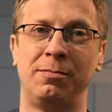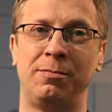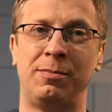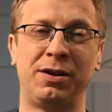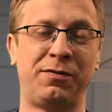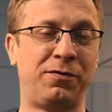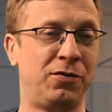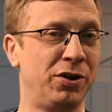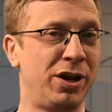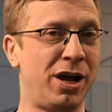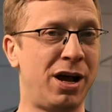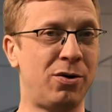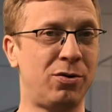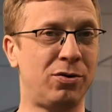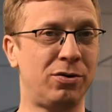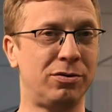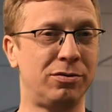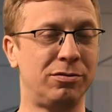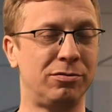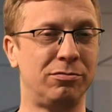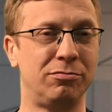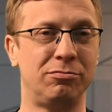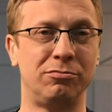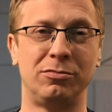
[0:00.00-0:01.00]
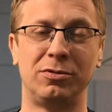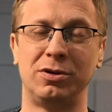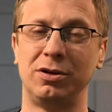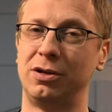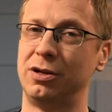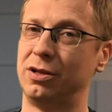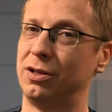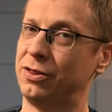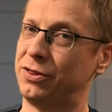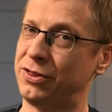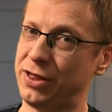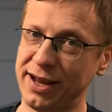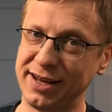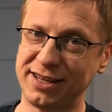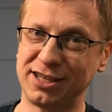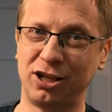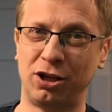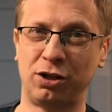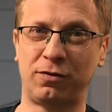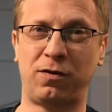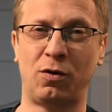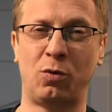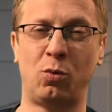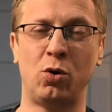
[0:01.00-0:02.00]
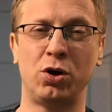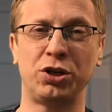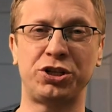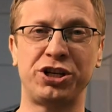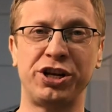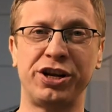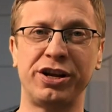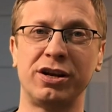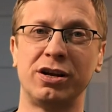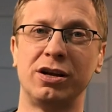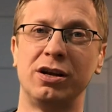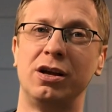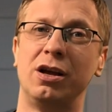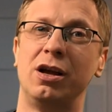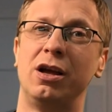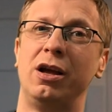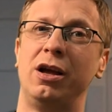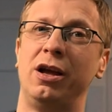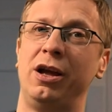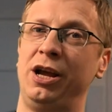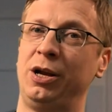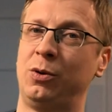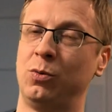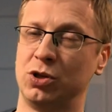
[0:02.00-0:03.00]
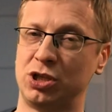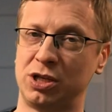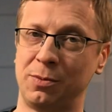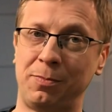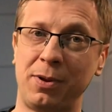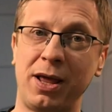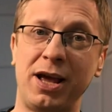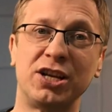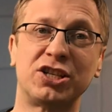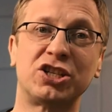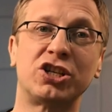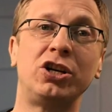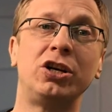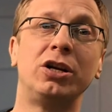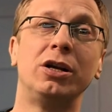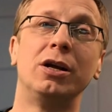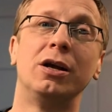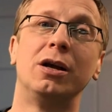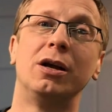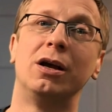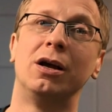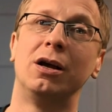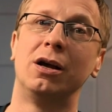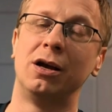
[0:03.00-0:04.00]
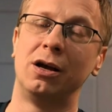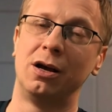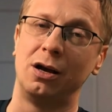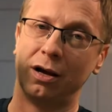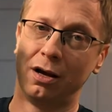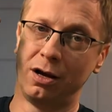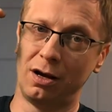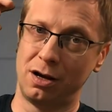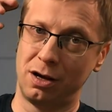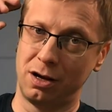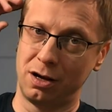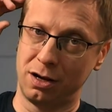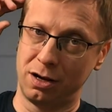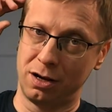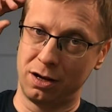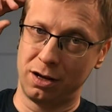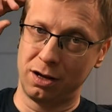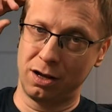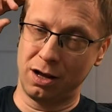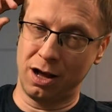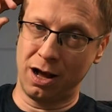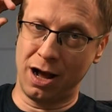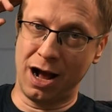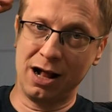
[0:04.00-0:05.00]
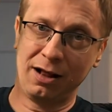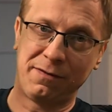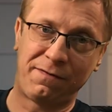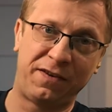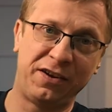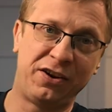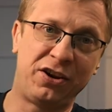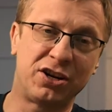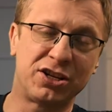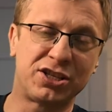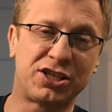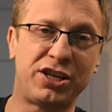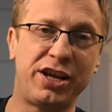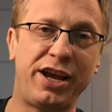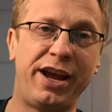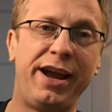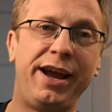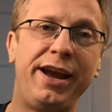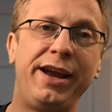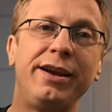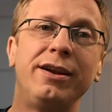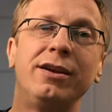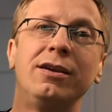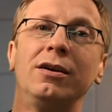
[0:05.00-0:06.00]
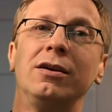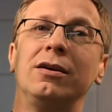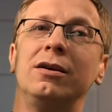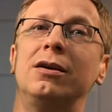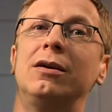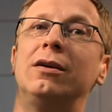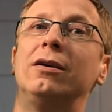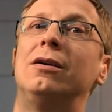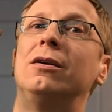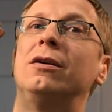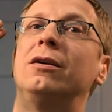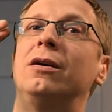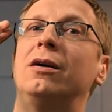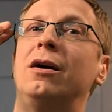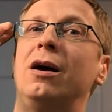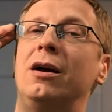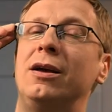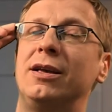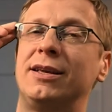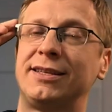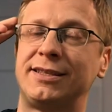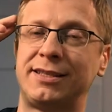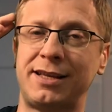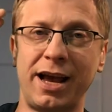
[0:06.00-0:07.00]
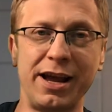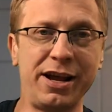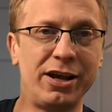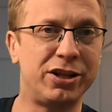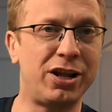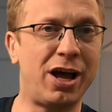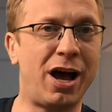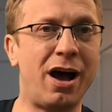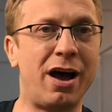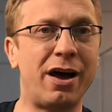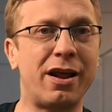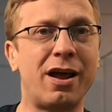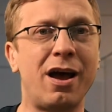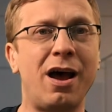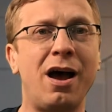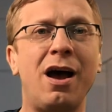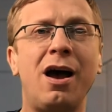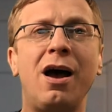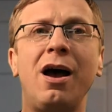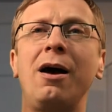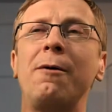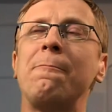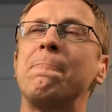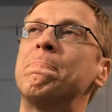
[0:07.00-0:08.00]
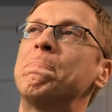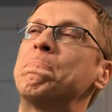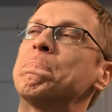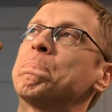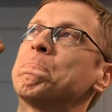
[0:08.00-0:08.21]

But for now, thanks a lot for watching, it was a pleasure. Auf Wiedersehen, sayonara.